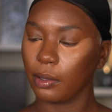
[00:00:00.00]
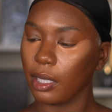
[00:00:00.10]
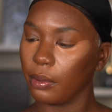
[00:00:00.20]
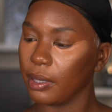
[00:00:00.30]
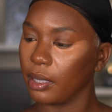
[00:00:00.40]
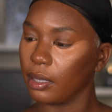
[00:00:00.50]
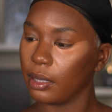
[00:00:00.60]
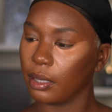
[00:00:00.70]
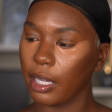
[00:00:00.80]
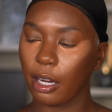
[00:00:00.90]
color was this?
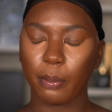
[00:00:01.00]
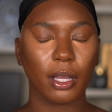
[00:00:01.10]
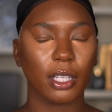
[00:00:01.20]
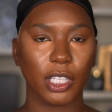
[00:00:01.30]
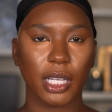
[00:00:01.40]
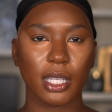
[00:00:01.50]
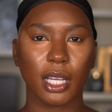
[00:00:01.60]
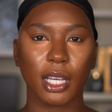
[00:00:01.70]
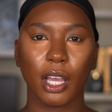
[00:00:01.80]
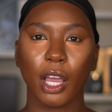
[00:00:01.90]
Caramel and
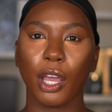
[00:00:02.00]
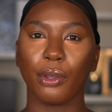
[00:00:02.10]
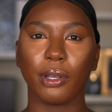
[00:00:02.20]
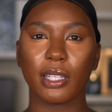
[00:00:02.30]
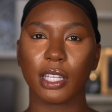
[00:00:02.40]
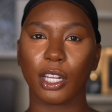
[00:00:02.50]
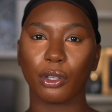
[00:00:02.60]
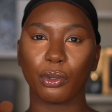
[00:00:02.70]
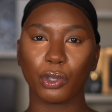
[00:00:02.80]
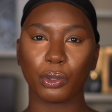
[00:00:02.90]
chestnut, you can see the
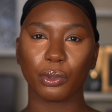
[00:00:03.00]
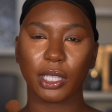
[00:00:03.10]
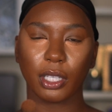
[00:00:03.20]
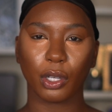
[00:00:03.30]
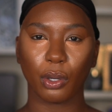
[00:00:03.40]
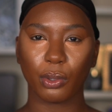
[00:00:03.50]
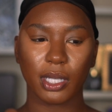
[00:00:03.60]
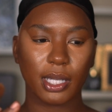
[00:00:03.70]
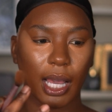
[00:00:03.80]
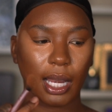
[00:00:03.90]
neutrals and the
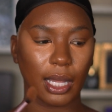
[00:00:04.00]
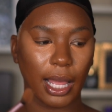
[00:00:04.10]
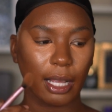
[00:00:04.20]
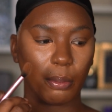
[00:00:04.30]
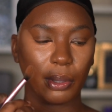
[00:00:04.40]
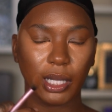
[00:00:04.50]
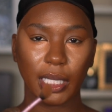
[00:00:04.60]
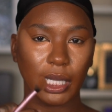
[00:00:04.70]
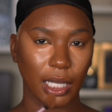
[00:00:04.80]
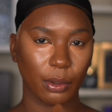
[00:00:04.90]
golden kind of like
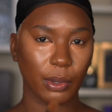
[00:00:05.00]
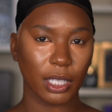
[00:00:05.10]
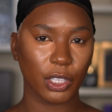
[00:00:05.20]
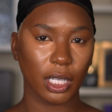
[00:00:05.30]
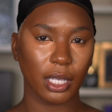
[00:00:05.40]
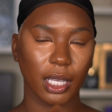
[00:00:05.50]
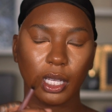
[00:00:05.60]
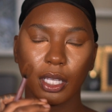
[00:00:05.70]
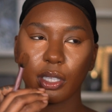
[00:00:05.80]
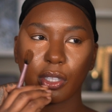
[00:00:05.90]
blending in with each other, and
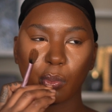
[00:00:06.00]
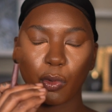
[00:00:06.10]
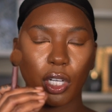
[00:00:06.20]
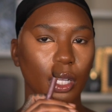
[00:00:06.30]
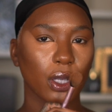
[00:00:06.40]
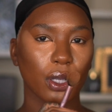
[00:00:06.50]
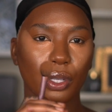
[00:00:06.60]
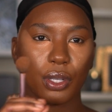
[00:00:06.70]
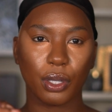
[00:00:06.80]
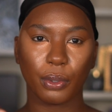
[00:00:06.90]
it looks
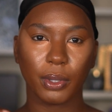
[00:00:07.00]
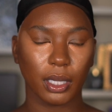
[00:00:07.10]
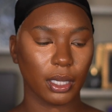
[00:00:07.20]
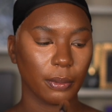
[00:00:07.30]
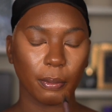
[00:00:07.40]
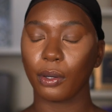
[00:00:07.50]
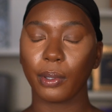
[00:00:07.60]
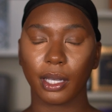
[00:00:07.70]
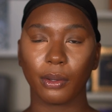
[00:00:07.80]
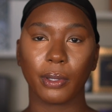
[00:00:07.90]
so good. Go
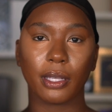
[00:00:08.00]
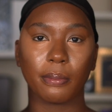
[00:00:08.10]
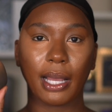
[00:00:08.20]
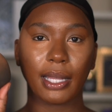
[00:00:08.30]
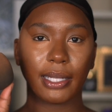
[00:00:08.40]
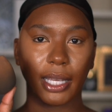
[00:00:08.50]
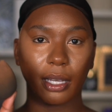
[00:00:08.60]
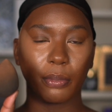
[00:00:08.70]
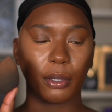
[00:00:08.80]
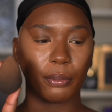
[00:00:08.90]
in with my
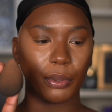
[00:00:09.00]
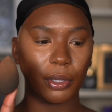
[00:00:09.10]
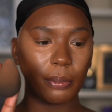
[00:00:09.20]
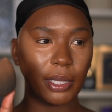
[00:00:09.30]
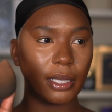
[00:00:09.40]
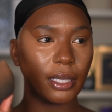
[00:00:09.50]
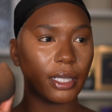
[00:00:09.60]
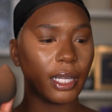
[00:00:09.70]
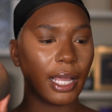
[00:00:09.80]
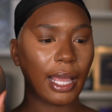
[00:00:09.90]
damp beauty
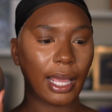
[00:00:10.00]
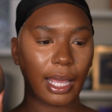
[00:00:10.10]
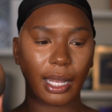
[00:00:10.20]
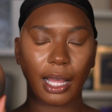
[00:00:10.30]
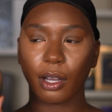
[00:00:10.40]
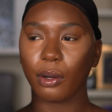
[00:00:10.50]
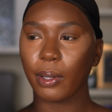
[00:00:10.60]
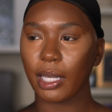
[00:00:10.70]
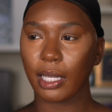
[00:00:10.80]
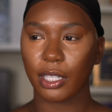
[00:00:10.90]
blender, and I go
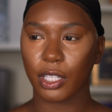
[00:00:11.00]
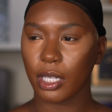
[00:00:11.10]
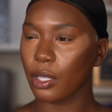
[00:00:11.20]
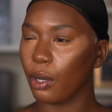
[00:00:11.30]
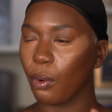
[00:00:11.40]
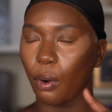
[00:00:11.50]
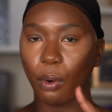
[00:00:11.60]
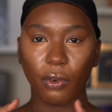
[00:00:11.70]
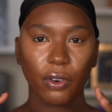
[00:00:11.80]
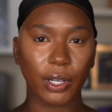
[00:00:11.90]
in and just go
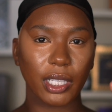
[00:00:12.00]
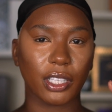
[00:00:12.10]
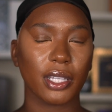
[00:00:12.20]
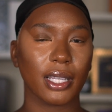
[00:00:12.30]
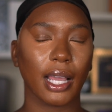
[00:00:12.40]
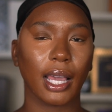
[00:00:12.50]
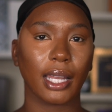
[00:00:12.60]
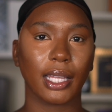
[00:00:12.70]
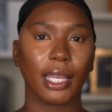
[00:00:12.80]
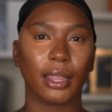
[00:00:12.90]
over it just to
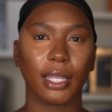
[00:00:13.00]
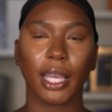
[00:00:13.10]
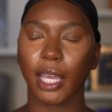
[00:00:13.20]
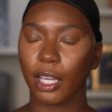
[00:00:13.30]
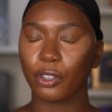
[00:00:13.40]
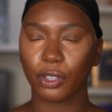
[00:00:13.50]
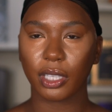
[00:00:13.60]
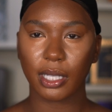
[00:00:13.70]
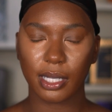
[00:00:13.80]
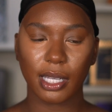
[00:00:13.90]
kind of get the extra
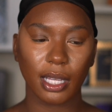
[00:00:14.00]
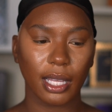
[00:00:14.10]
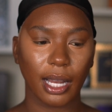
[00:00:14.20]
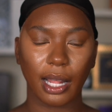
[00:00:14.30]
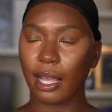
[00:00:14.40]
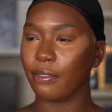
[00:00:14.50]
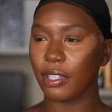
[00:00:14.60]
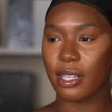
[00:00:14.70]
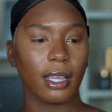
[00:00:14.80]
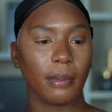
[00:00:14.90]
concealer that I have.
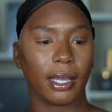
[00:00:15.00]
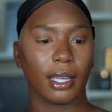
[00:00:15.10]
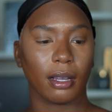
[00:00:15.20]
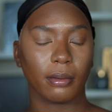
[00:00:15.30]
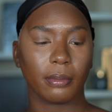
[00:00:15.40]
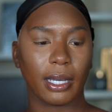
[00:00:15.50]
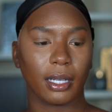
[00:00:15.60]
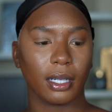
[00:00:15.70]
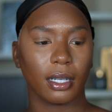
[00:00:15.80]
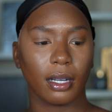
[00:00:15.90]
Just, I think my camera might
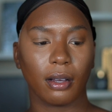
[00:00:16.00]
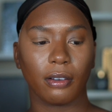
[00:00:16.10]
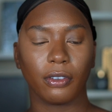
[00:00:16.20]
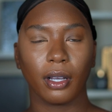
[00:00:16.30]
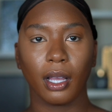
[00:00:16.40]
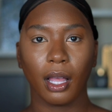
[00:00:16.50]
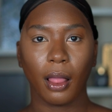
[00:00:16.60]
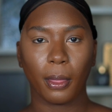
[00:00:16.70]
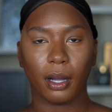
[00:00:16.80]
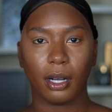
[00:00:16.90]
have cut it off
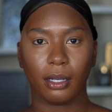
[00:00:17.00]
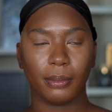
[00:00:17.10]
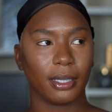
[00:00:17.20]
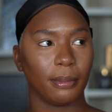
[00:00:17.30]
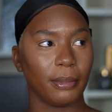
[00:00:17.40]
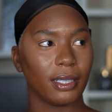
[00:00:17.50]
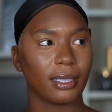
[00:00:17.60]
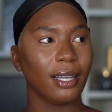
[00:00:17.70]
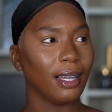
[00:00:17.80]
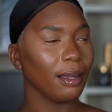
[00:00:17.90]
in the
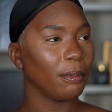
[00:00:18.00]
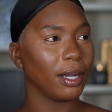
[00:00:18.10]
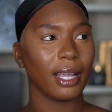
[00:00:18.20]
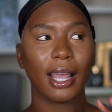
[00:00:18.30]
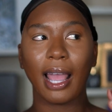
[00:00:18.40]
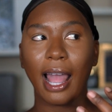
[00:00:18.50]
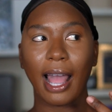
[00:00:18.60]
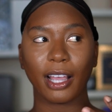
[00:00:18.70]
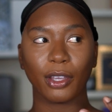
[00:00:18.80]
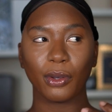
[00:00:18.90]
mist, but
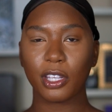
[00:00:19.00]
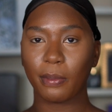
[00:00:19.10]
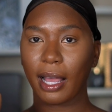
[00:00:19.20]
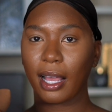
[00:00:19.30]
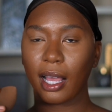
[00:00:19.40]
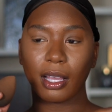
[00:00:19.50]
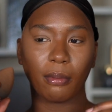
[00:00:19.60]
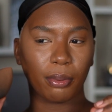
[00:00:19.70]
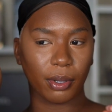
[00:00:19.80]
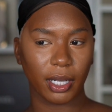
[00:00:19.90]
I used my
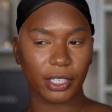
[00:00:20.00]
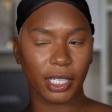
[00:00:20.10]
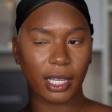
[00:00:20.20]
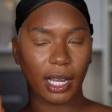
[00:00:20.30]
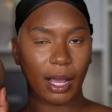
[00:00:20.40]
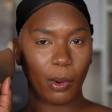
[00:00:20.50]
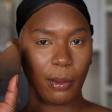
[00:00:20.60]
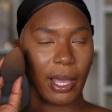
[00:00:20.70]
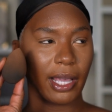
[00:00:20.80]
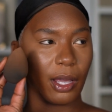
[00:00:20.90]
brush and then I
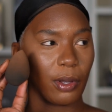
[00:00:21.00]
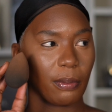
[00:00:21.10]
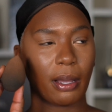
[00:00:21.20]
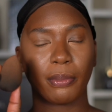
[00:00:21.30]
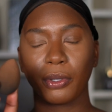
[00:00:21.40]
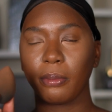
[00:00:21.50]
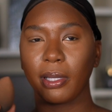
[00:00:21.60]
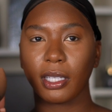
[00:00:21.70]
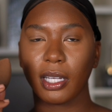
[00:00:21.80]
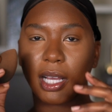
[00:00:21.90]
went back in with my beauty
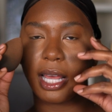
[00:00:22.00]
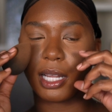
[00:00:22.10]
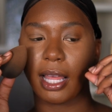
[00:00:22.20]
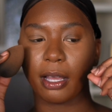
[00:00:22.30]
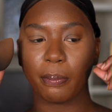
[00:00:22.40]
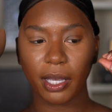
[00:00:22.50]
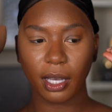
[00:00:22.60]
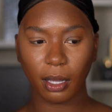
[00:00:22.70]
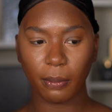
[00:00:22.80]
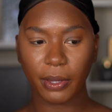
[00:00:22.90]
blender to kind of like pick
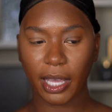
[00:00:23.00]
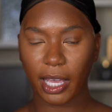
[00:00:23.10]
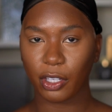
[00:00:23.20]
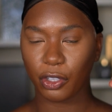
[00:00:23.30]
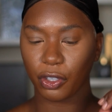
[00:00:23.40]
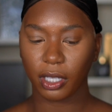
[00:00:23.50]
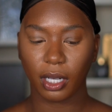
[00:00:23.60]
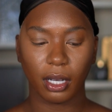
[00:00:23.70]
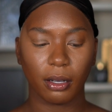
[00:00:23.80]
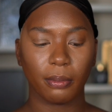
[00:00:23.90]
up the extra
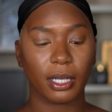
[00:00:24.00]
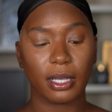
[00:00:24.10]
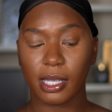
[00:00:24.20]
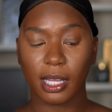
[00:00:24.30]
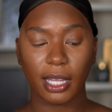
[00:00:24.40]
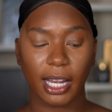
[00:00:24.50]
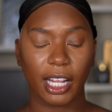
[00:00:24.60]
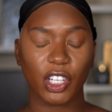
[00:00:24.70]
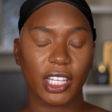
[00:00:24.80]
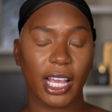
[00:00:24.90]
concealer that
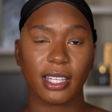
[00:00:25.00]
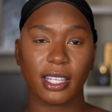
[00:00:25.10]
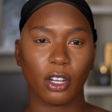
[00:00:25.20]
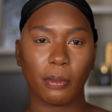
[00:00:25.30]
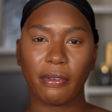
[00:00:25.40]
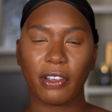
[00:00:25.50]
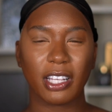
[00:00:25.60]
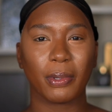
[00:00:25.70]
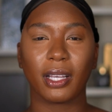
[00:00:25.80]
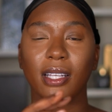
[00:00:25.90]
I just had sitting on my
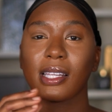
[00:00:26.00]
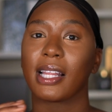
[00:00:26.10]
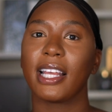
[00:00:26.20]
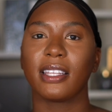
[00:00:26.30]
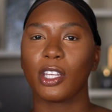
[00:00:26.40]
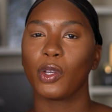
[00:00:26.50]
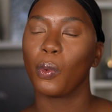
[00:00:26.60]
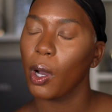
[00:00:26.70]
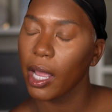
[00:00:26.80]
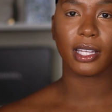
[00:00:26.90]
face, because the last thing you want